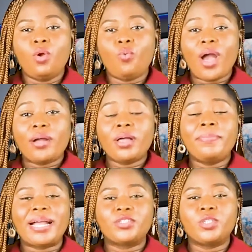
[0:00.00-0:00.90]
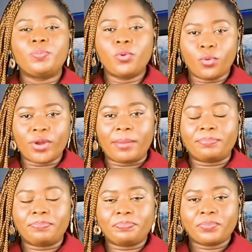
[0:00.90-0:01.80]
Welcome back to the
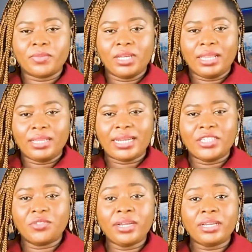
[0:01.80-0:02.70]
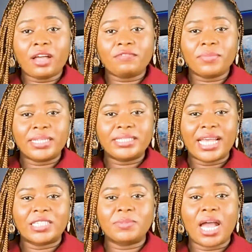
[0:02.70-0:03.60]
program. The Nigerian government
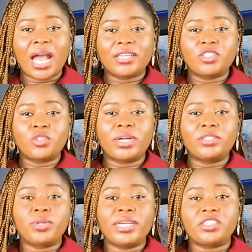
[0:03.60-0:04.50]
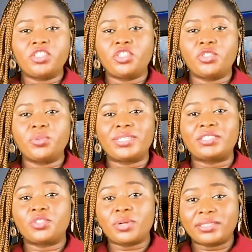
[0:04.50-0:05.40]
has been asked to address issues
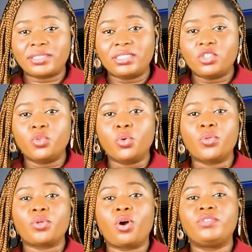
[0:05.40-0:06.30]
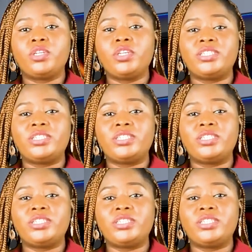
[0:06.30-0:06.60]
that threaten the growth of the